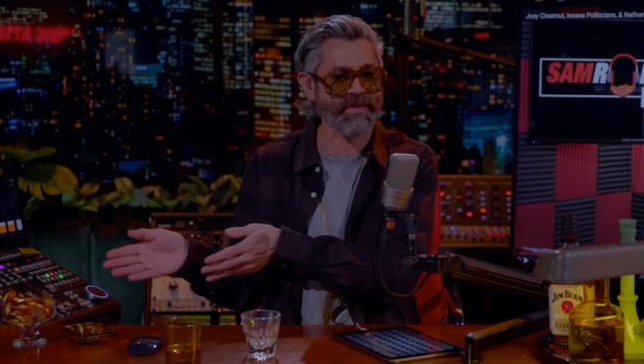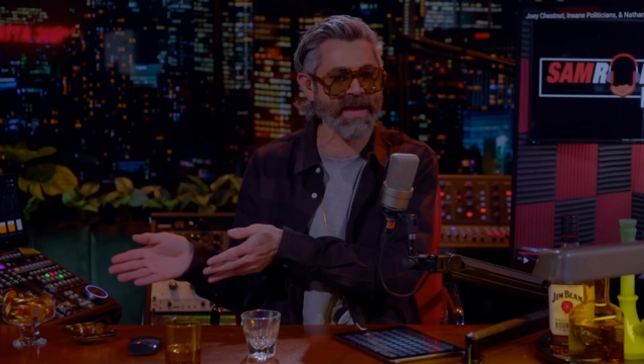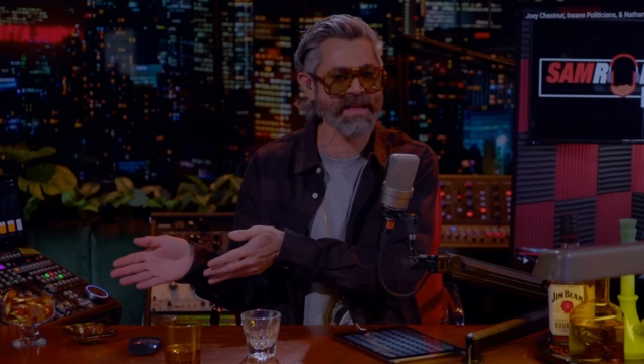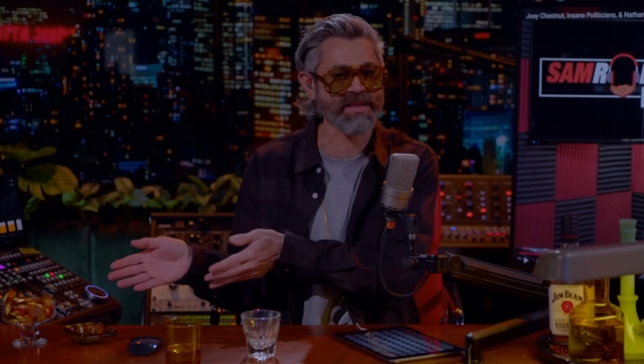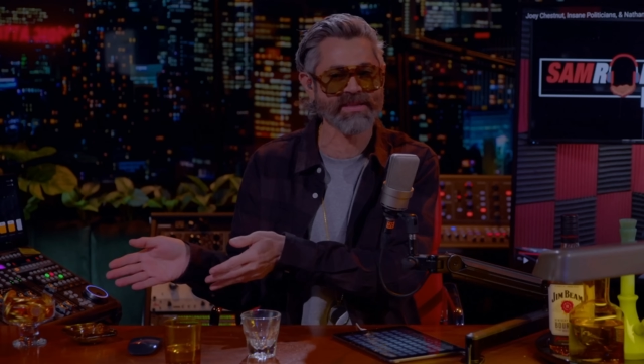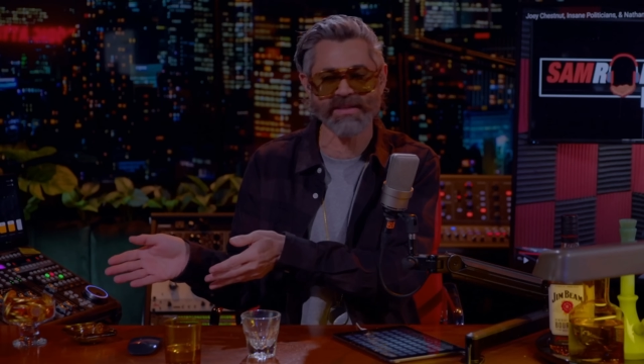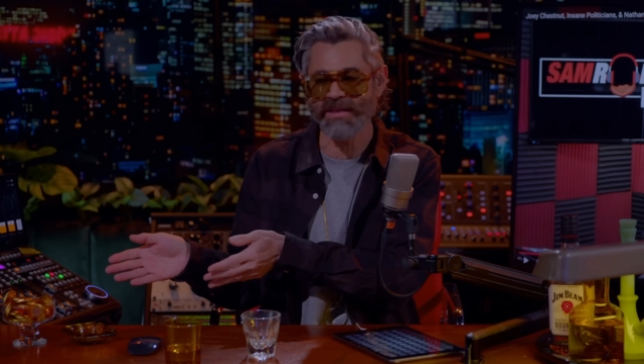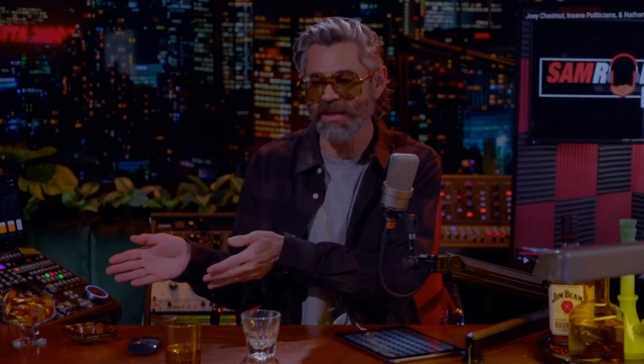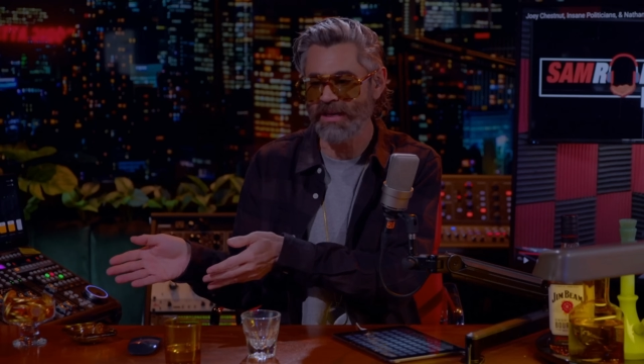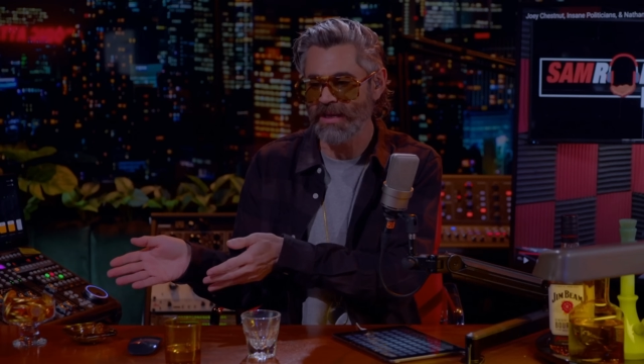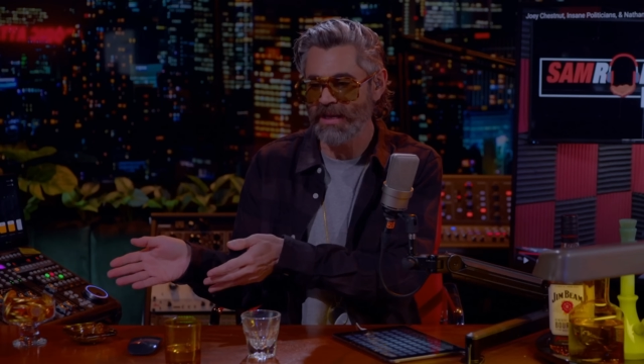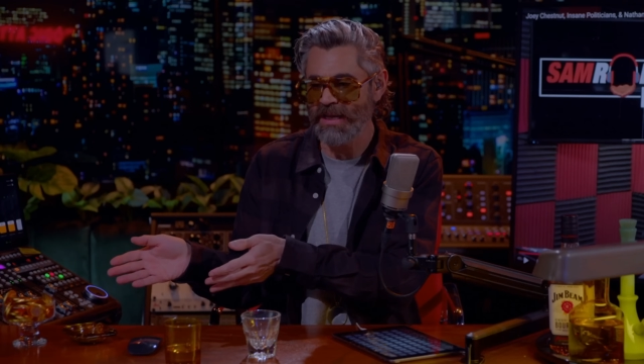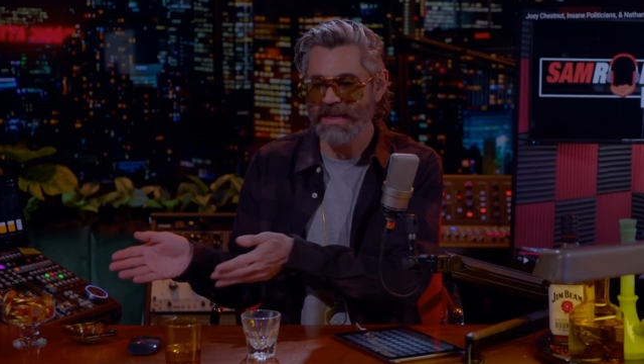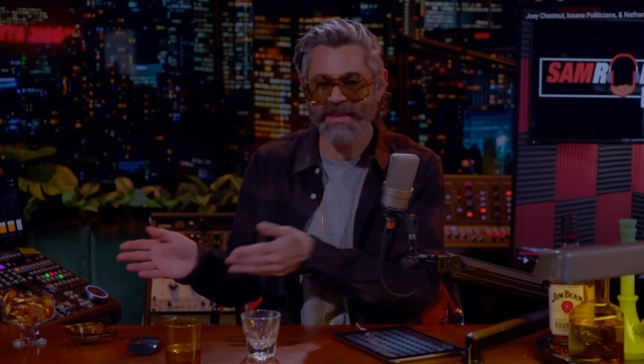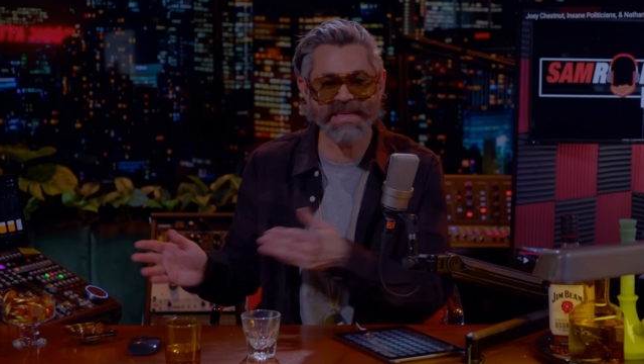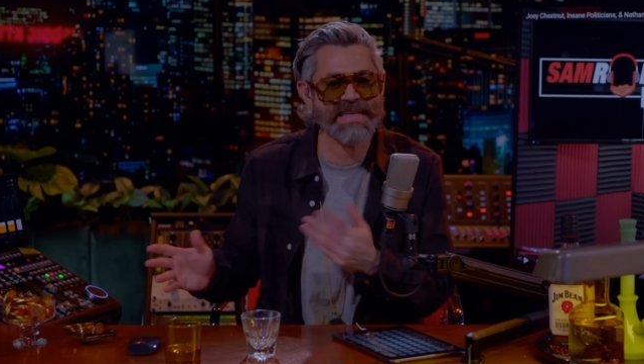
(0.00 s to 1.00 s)
This
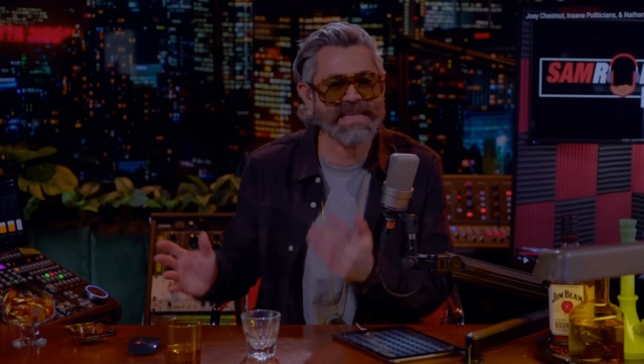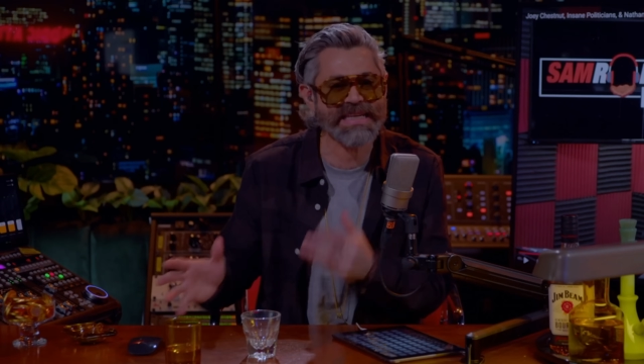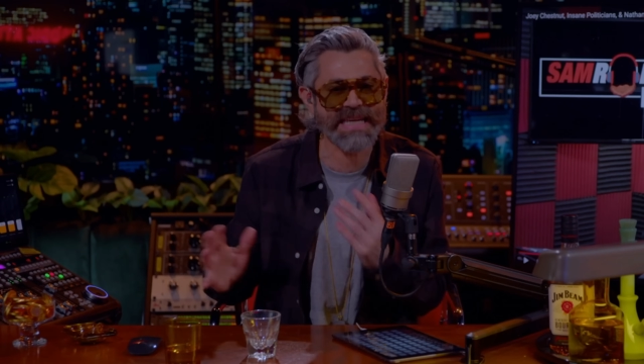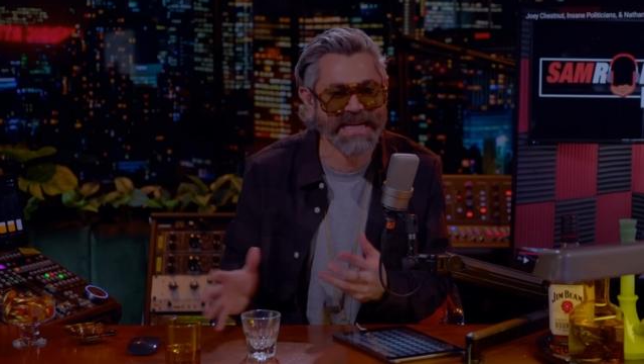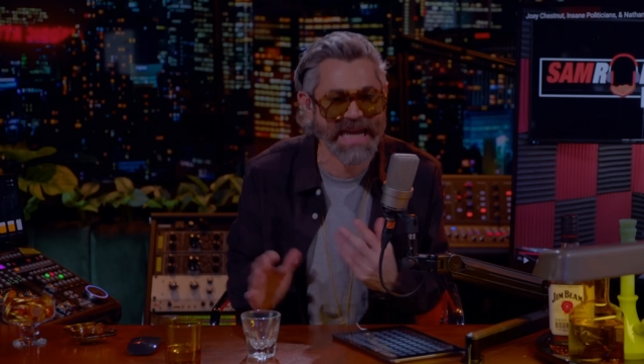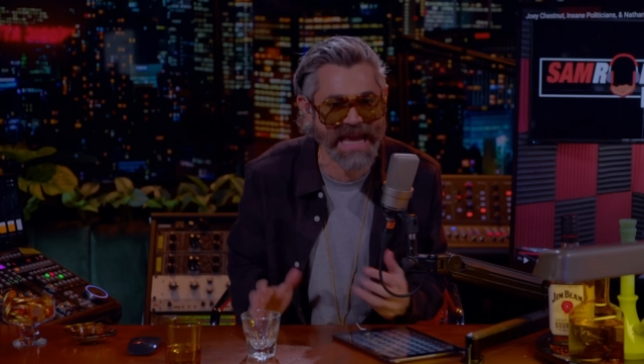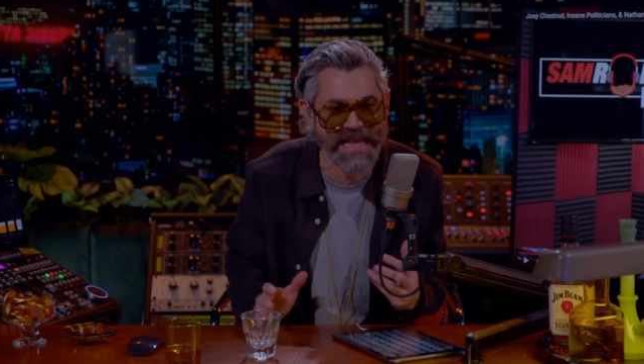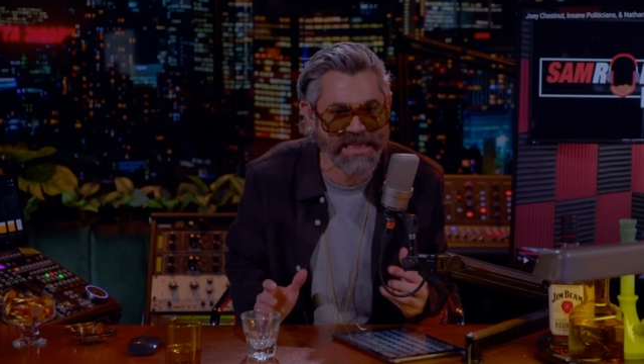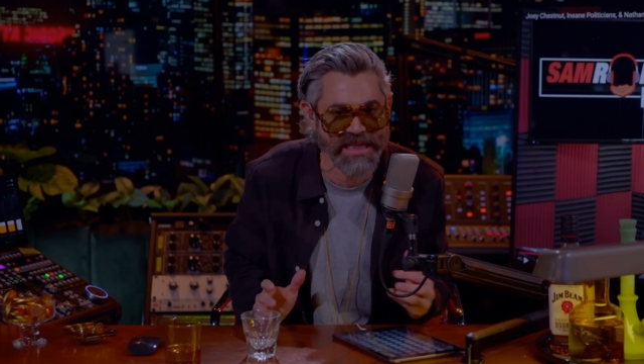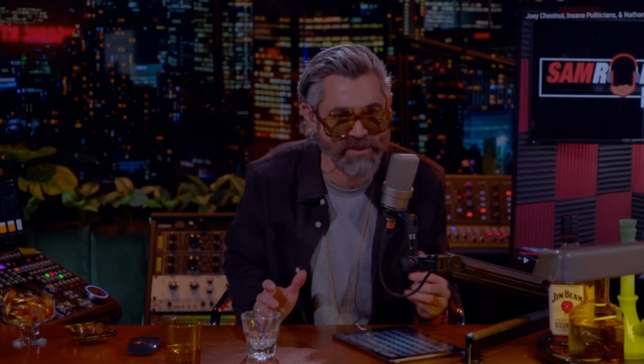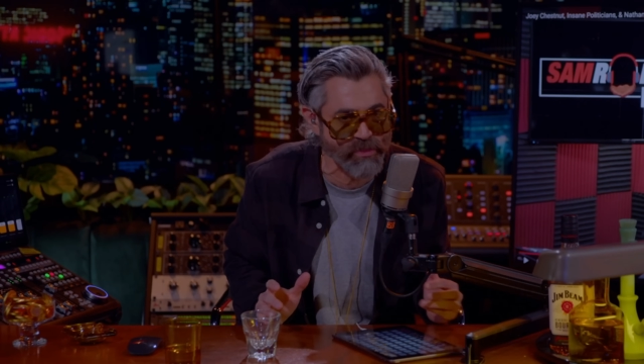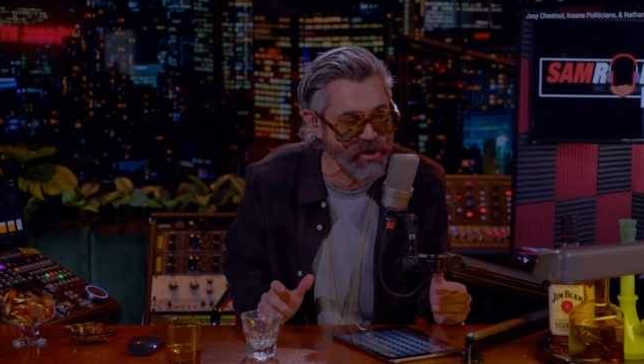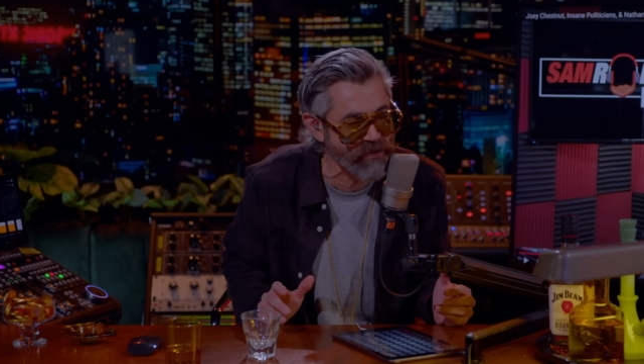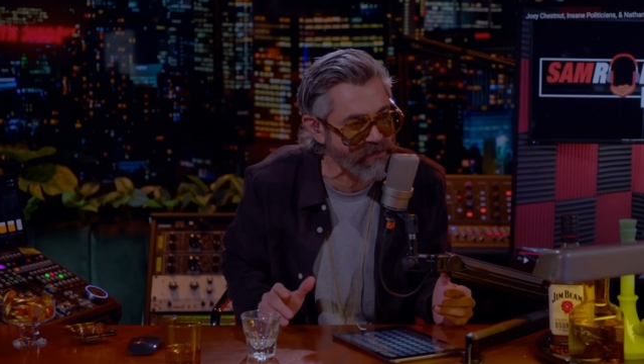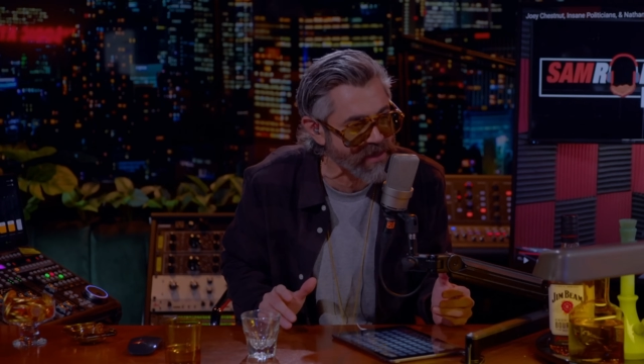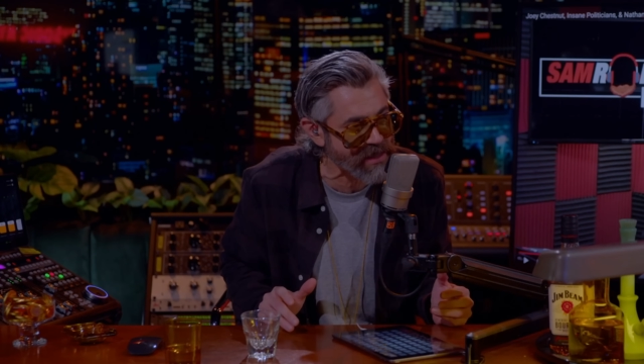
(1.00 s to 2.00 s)
is a kid's
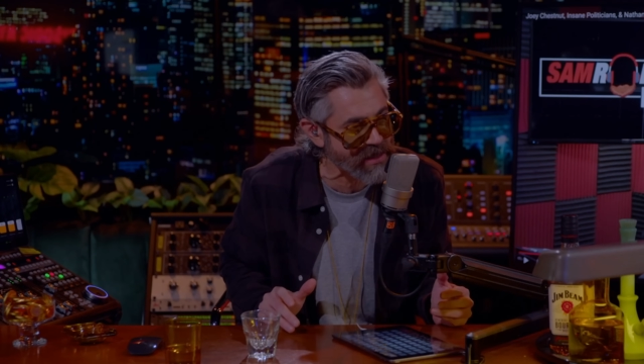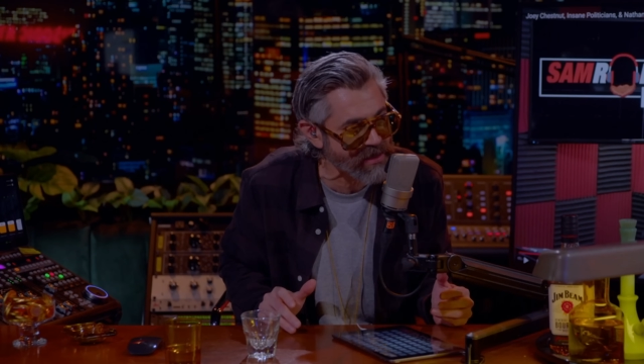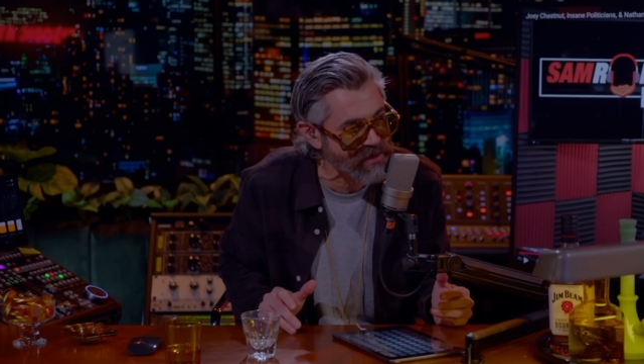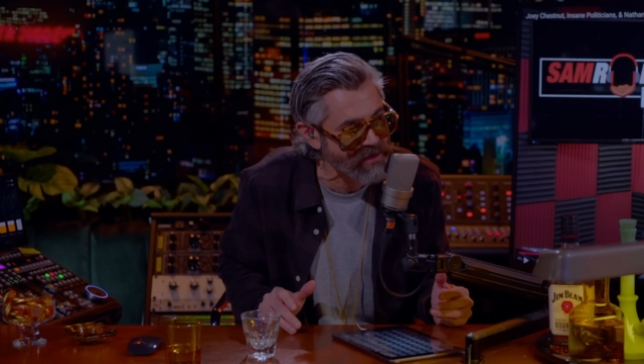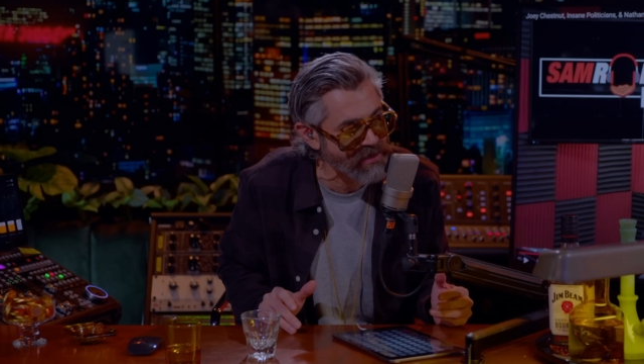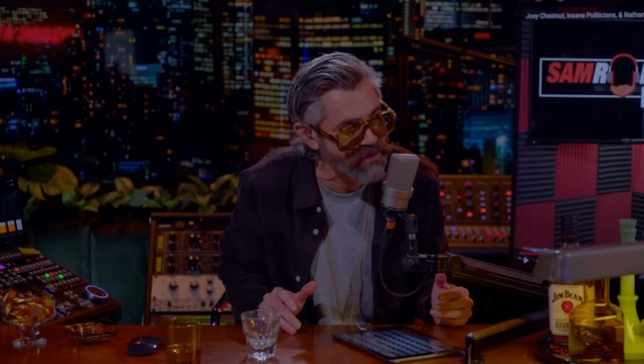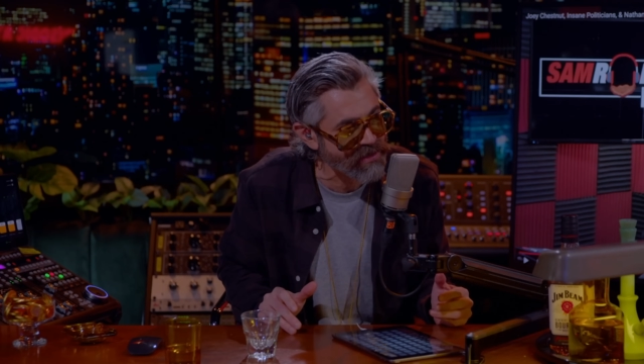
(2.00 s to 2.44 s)
movie.